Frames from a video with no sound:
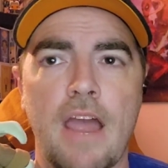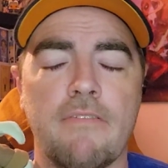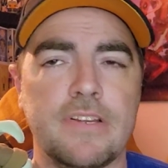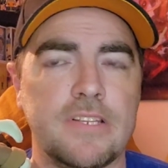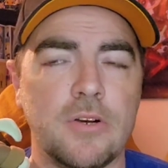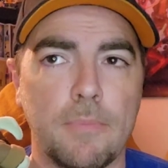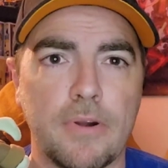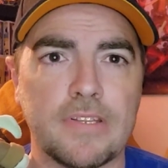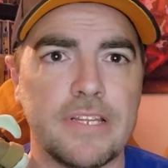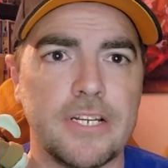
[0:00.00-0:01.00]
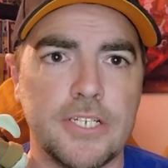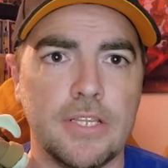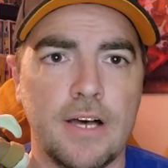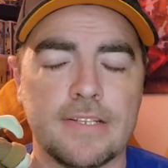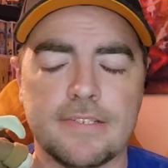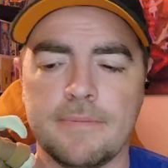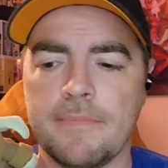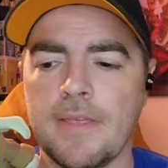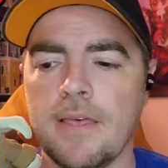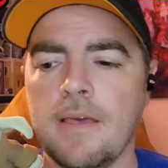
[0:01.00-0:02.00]
every single person that she lost.
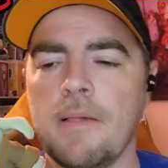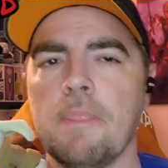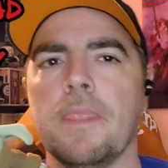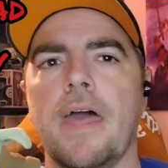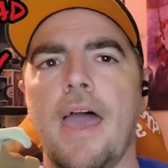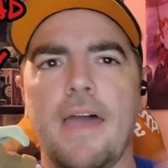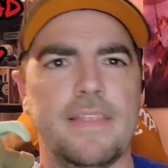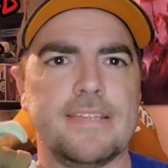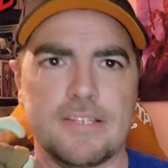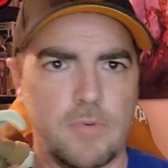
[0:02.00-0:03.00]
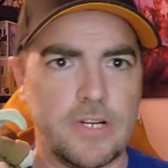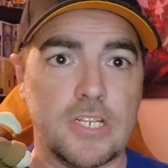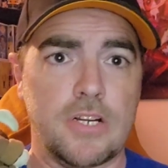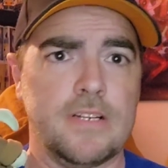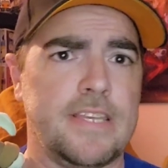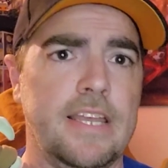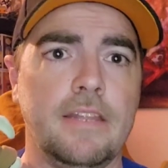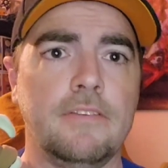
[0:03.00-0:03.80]
And this is where it starts getting,